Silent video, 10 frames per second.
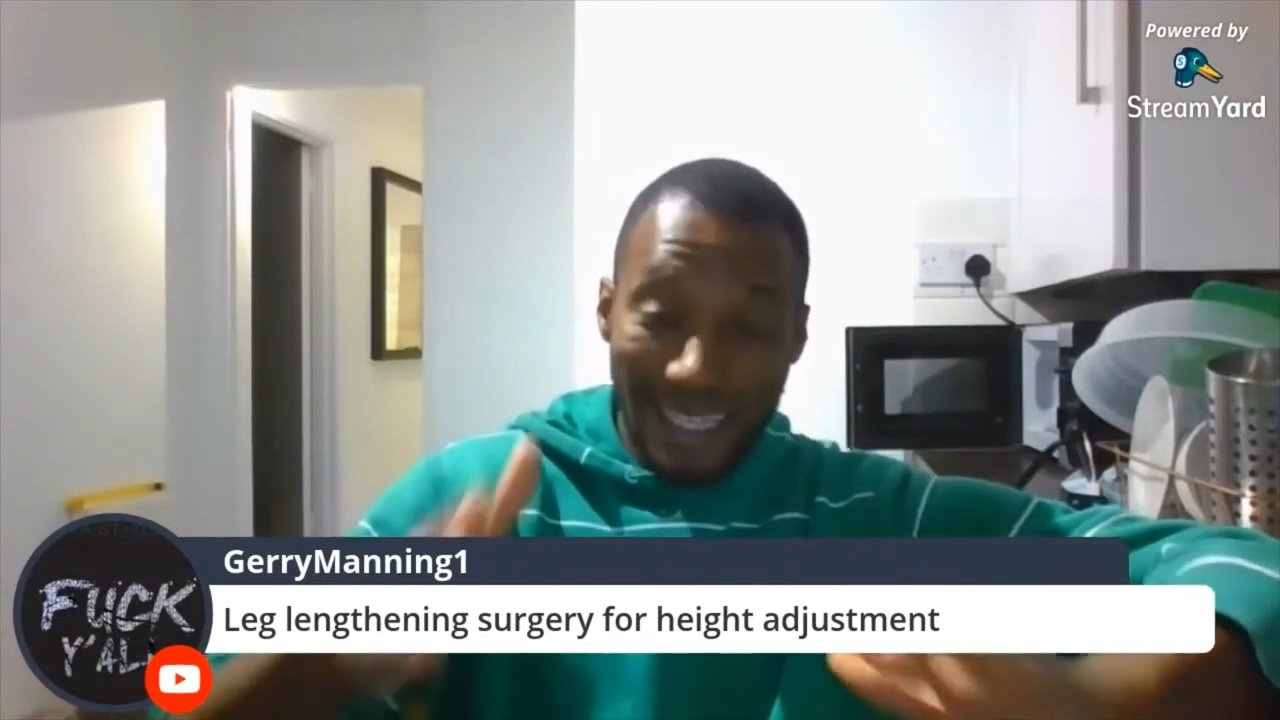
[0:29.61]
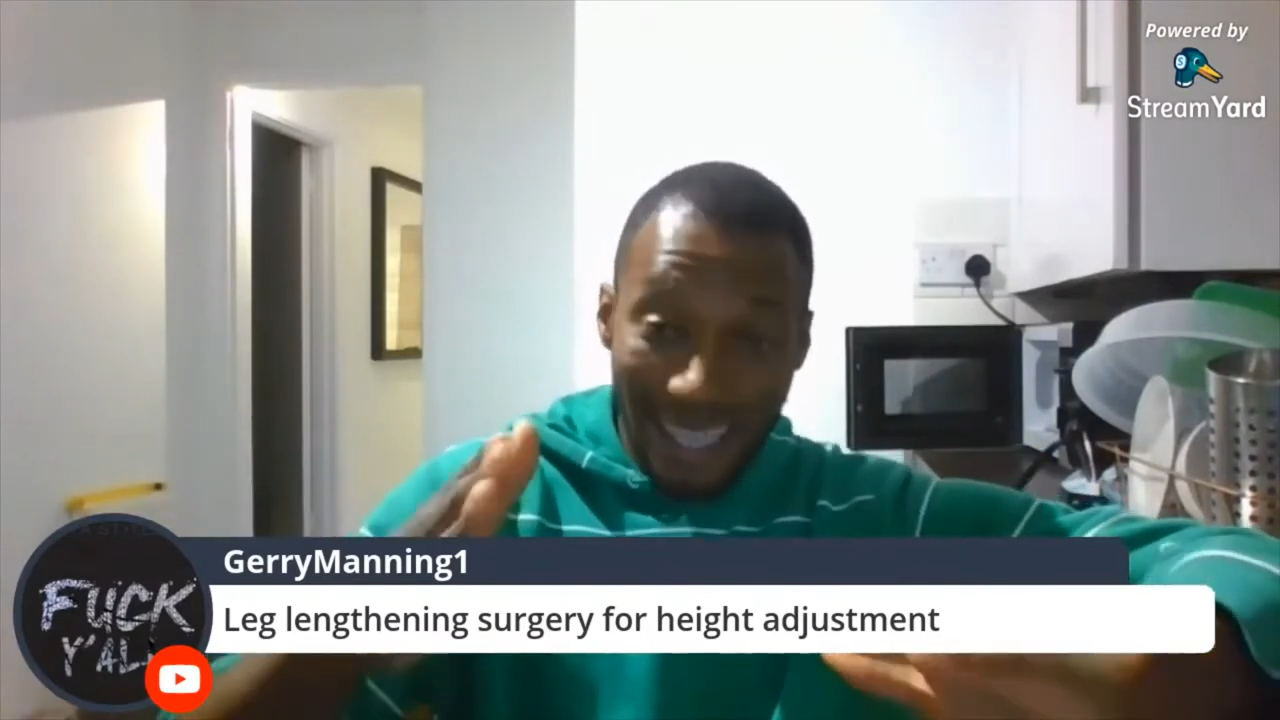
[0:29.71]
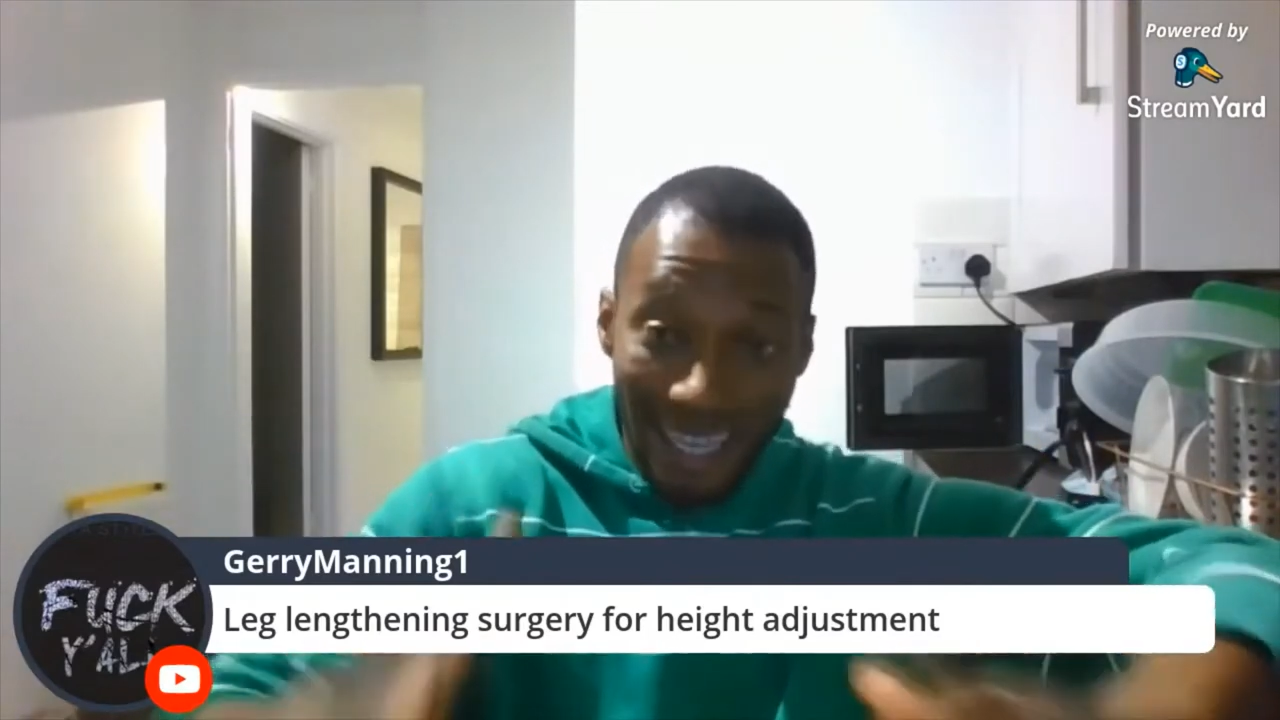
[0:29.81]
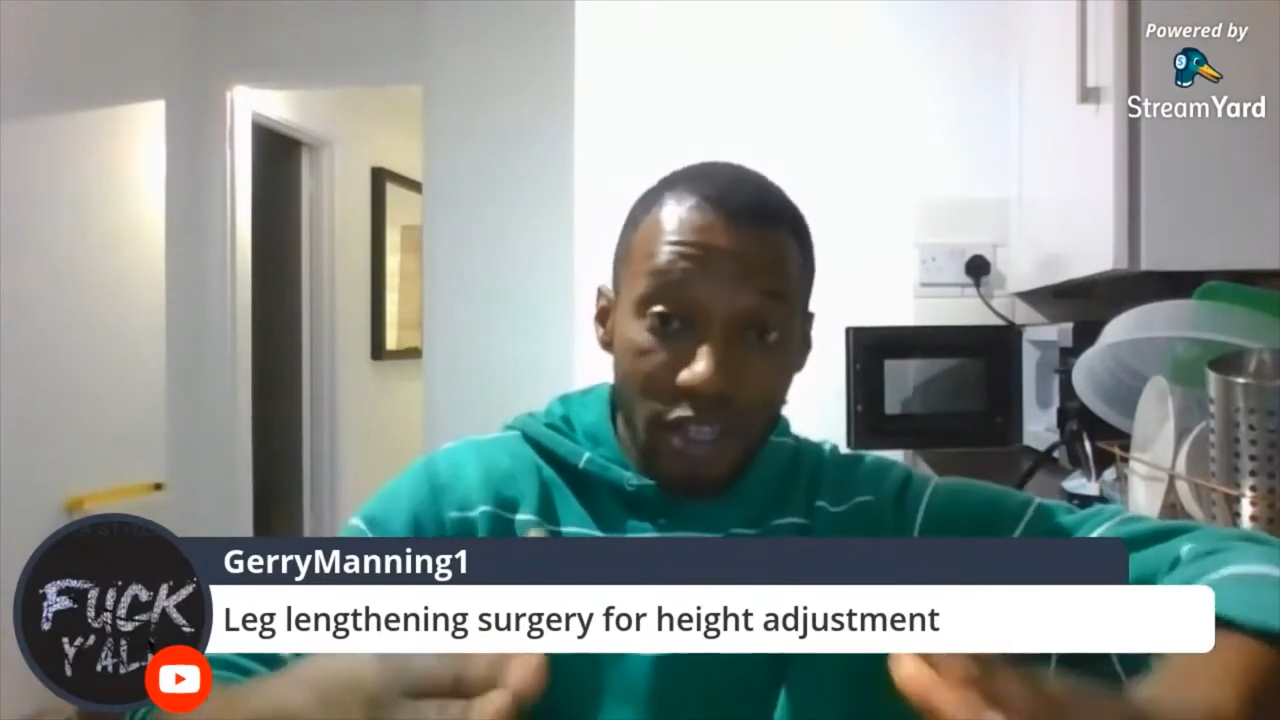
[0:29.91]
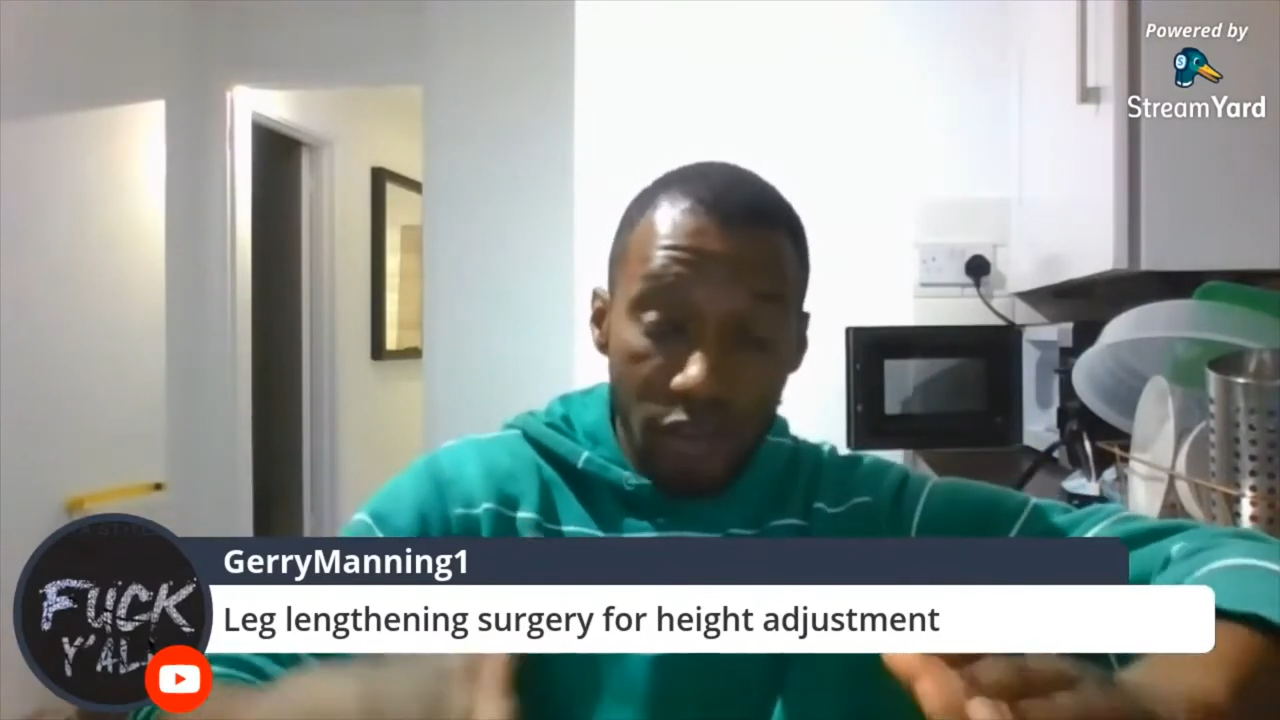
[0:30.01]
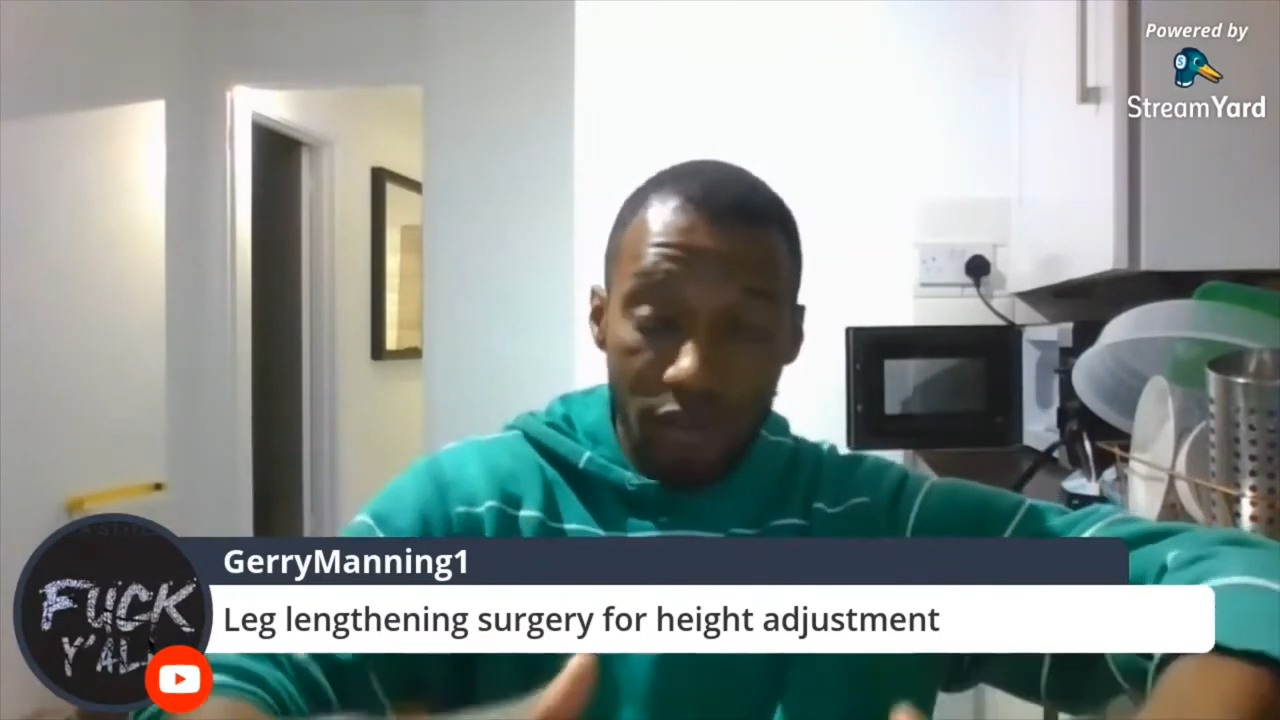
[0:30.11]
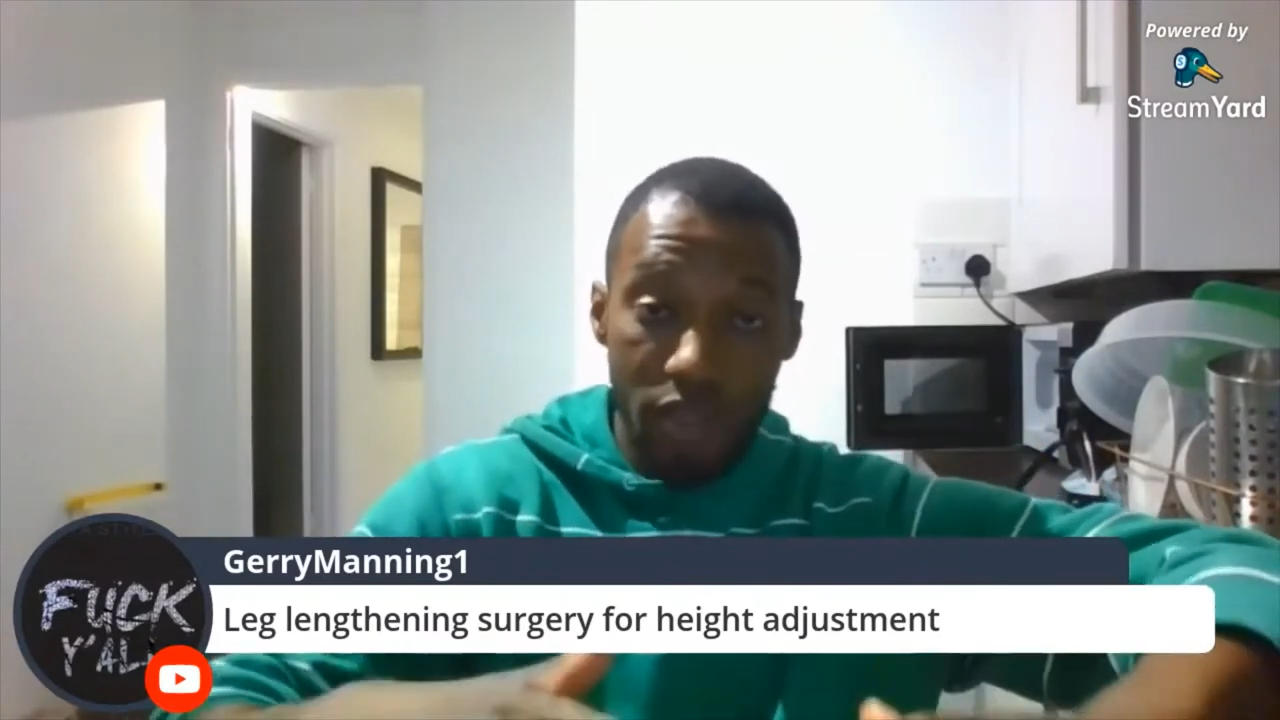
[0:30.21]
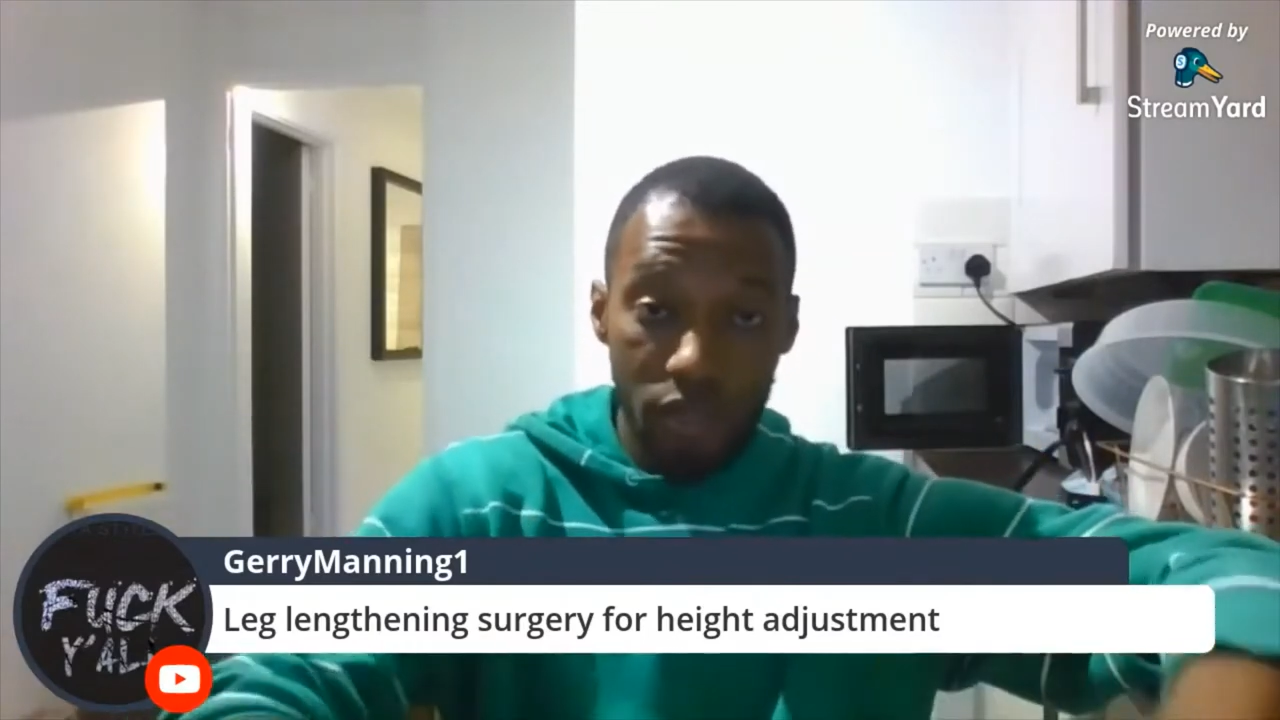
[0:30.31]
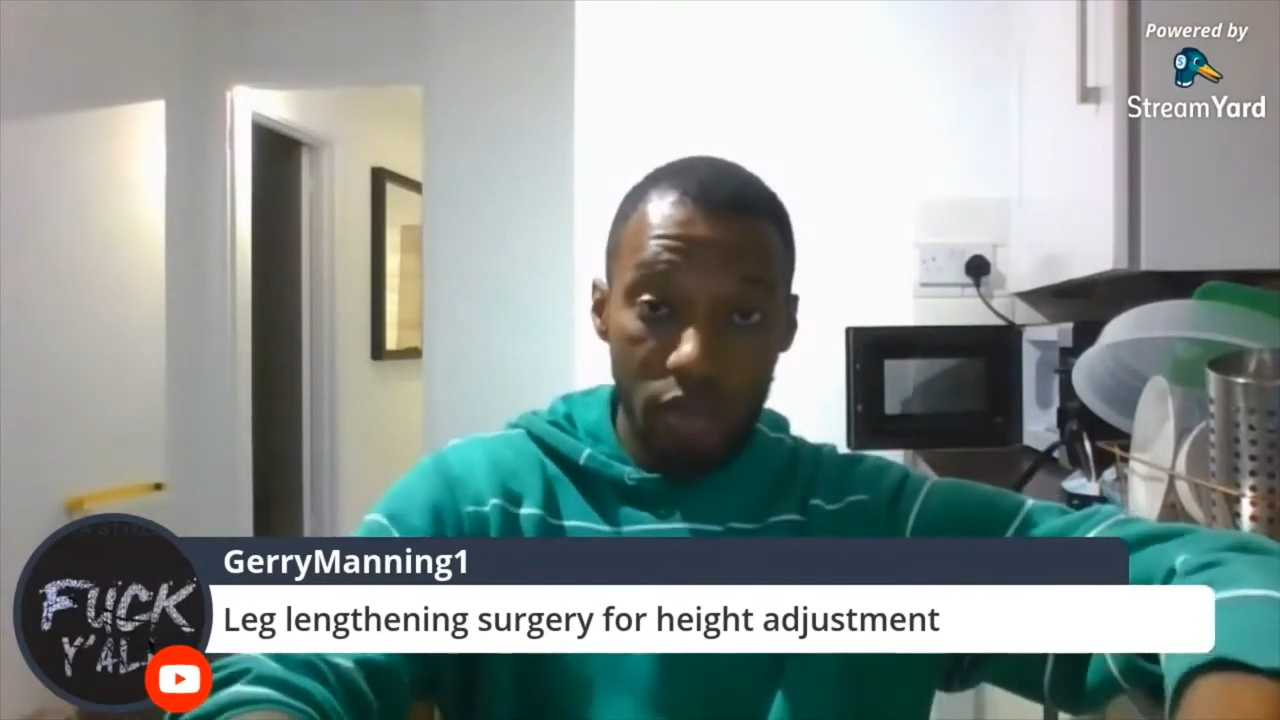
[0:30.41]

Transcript: is hindering